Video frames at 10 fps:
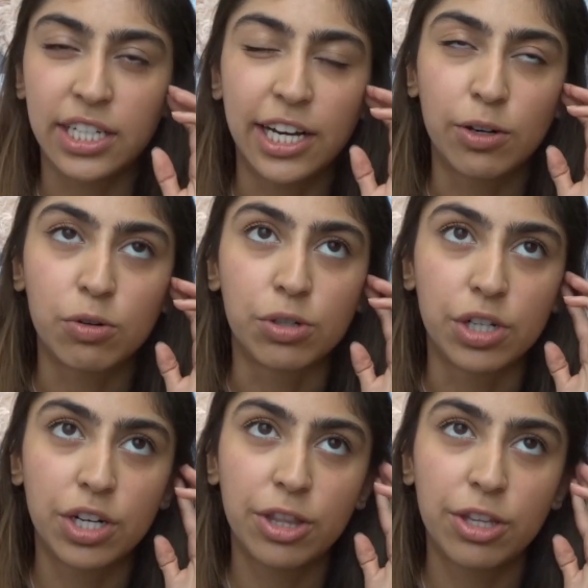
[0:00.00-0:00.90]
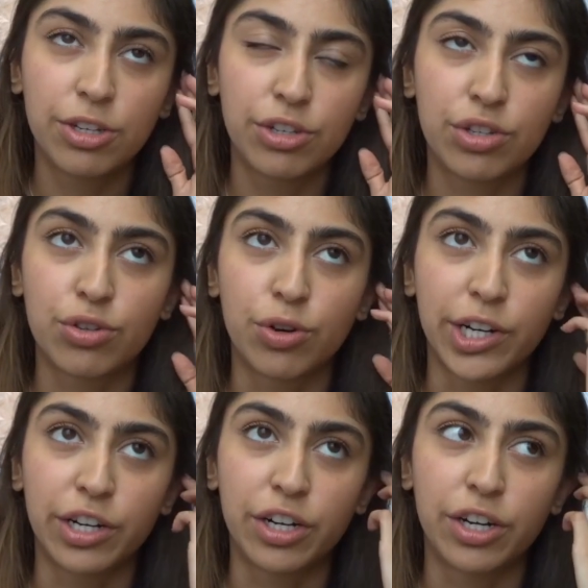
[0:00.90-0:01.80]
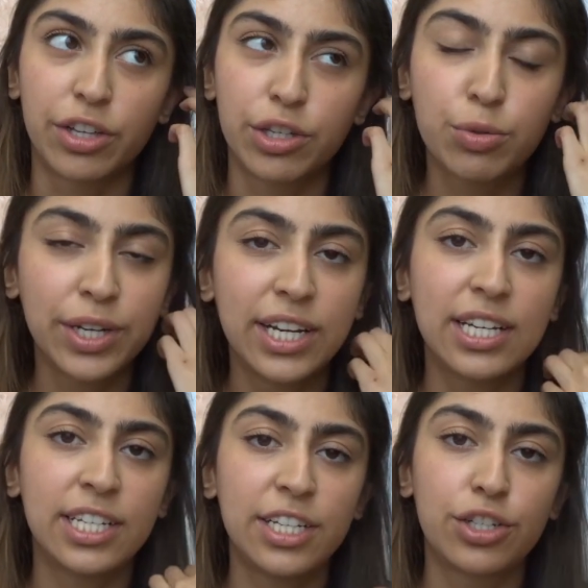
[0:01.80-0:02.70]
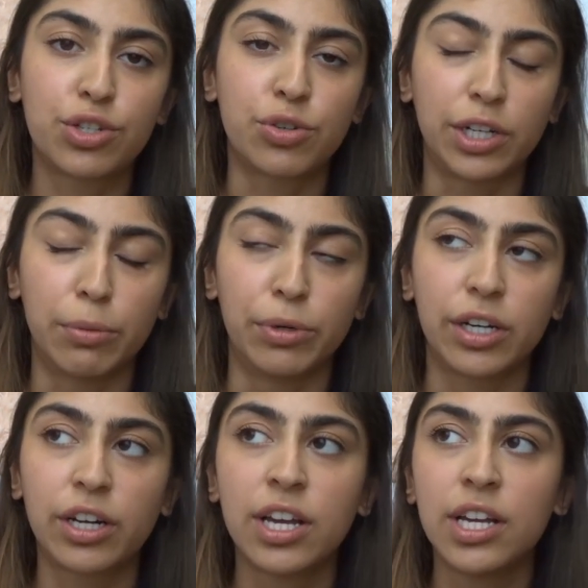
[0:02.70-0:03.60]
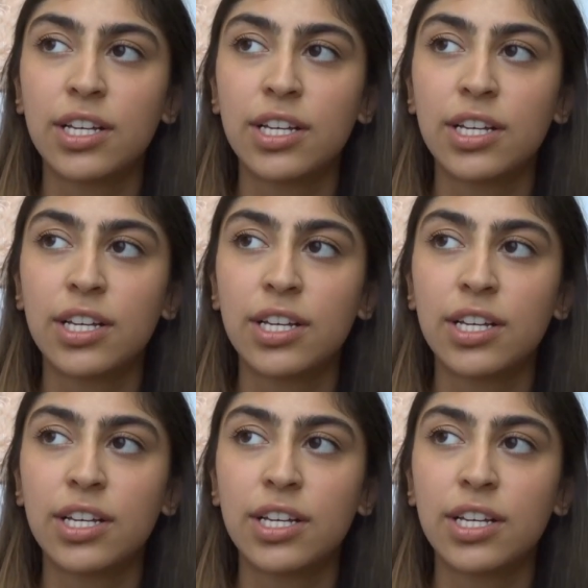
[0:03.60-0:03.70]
I had ordered the 2019 Destroyer book.